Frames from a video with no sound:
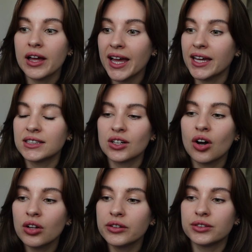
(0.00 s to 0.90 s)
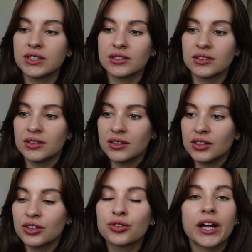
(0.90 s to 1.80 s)
eggs, all those,
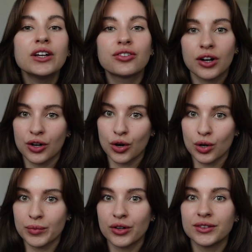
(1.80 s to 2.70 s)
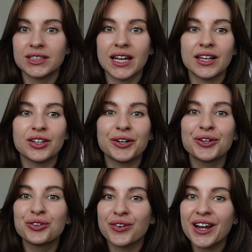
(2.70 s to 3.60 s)
they're great for our hormones and they're
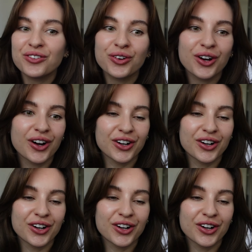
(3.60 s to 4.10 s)
great for our